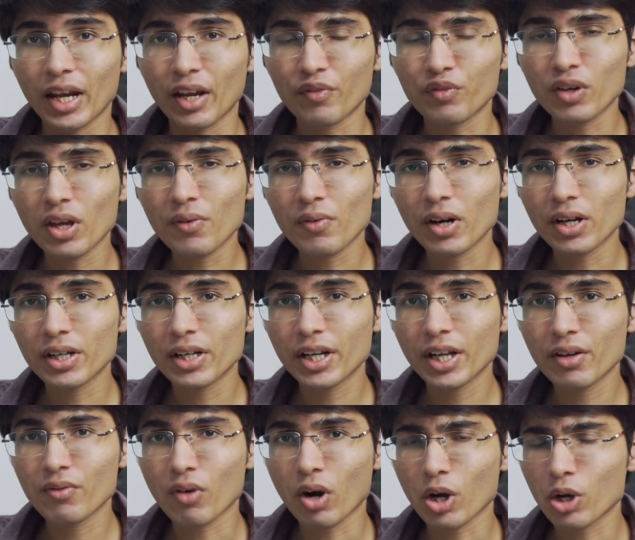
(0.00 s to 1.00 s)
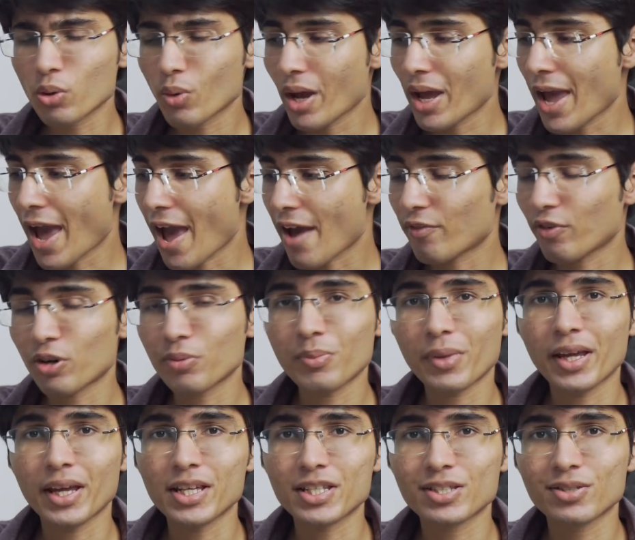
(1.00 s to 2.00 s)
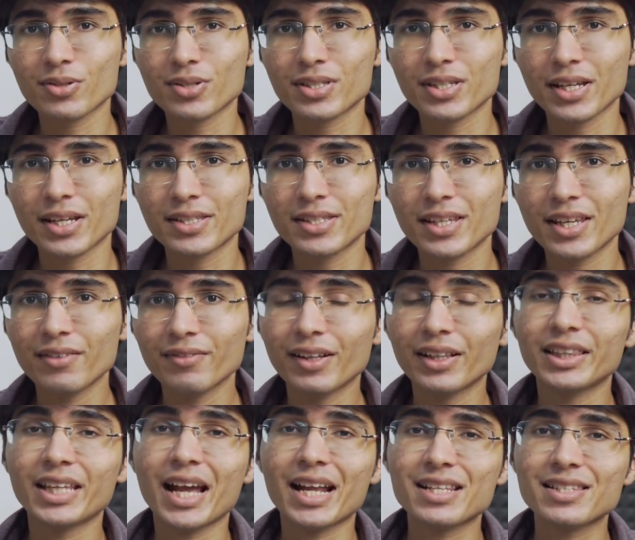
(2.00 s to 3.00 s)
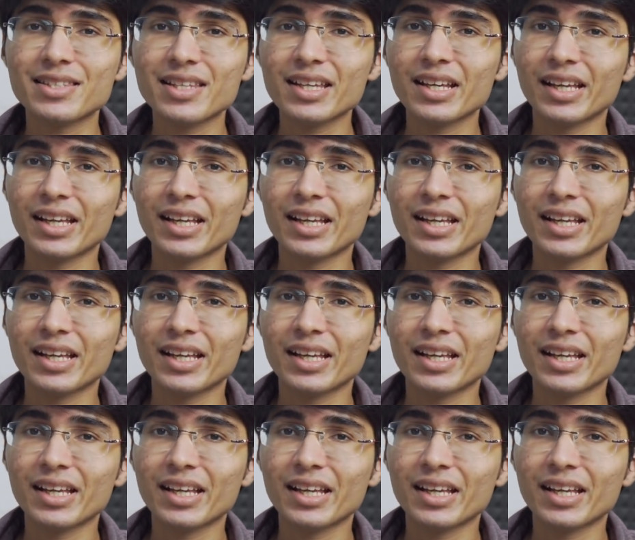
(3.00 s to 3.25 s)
And if you are wondering what do I have on my Asus 6Z, well, that's the